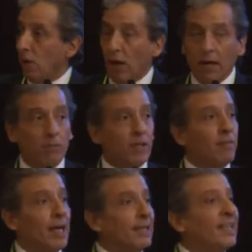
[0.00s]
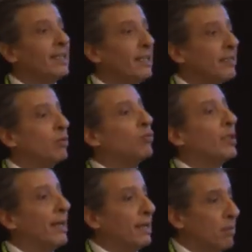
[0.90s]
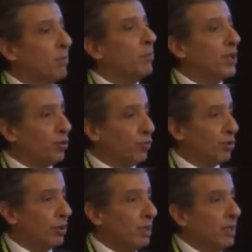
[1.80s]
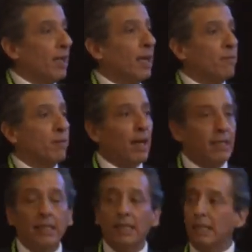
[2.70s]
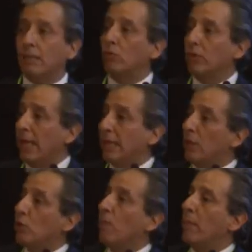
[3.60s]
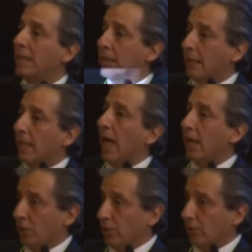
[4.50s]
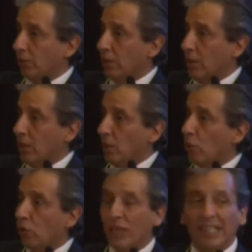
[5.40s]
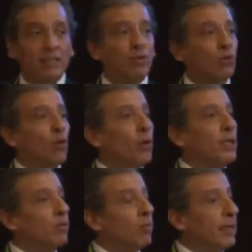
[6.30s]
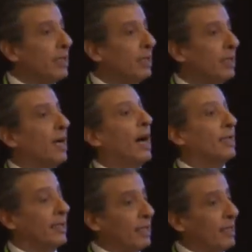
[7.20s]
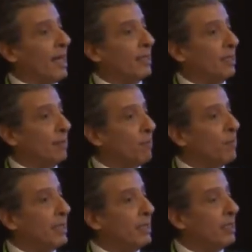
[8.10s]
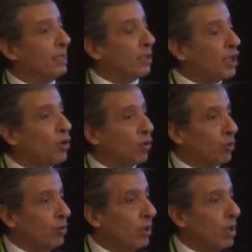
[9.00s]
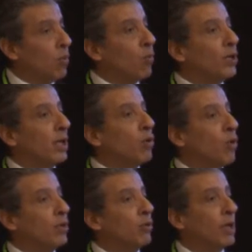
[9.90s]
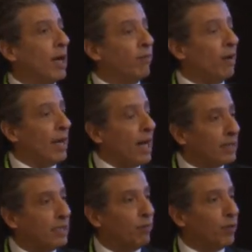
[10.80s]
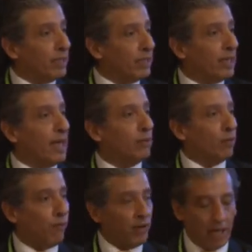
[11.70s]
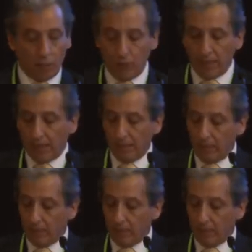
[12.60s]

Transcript: Everybody needs to take measures. Everybody needs to take domestic actions. So it's not going to be as it had been Kyoto. We are going to have a different kind of an agreement.